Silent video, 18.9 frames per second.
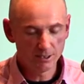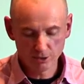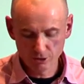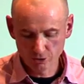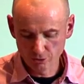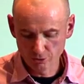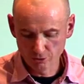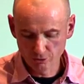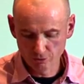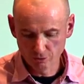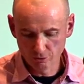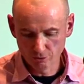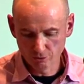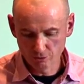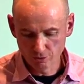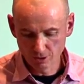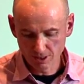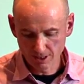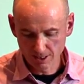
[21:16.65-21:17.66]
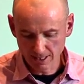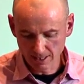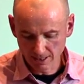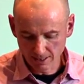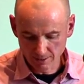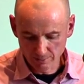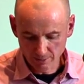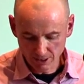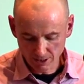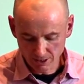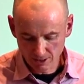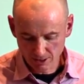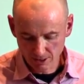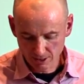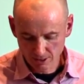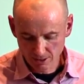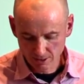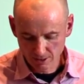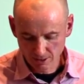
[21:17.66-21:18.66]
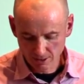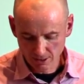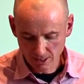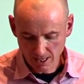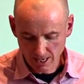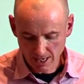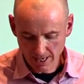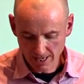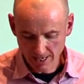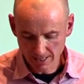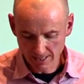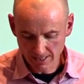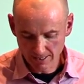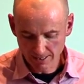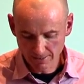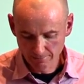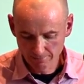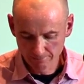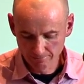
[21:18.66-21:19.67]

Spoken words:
to set limits and